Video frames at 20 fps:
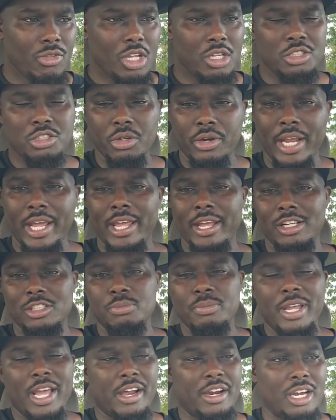so that
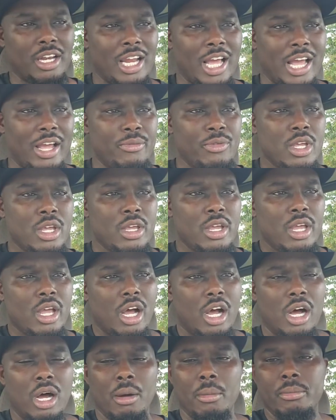helps me out a lot.
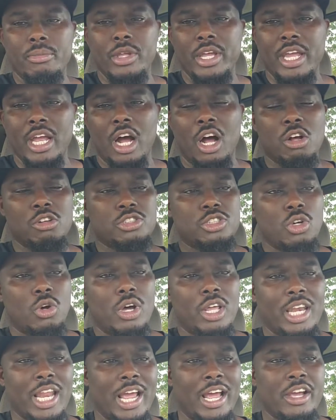Um, it
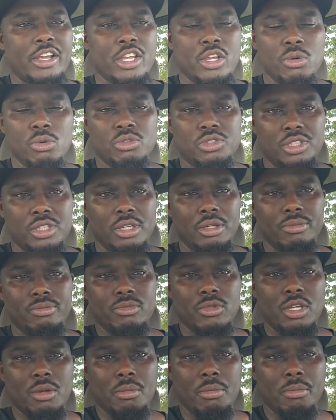also allow you
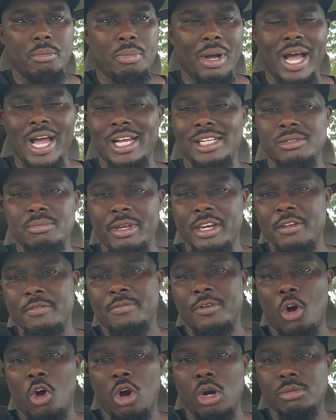to buy as many
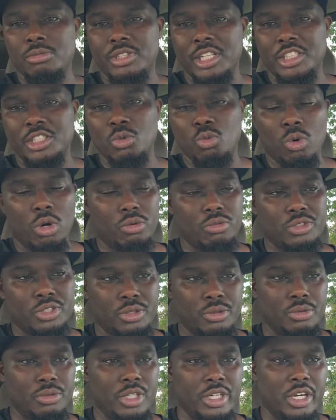farms that you want
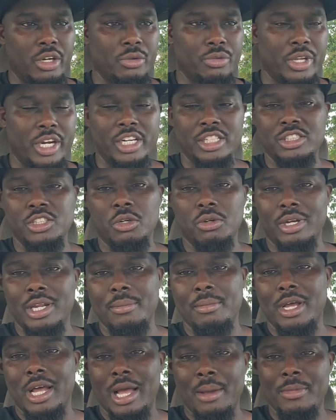to. You know, there's no
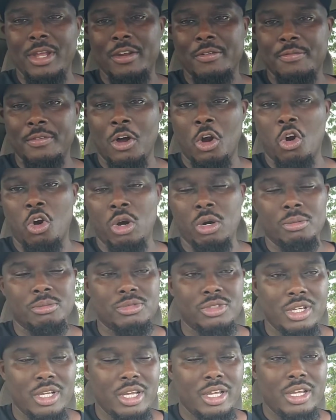limit how many
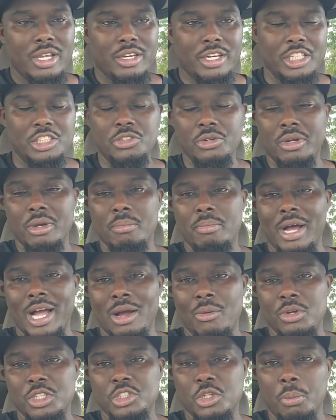farms that you can
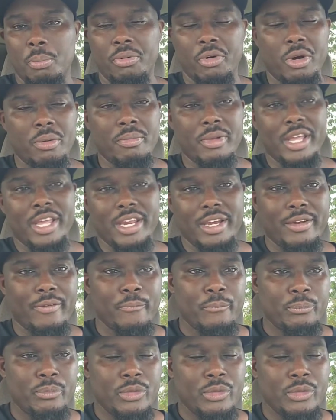buy with your permit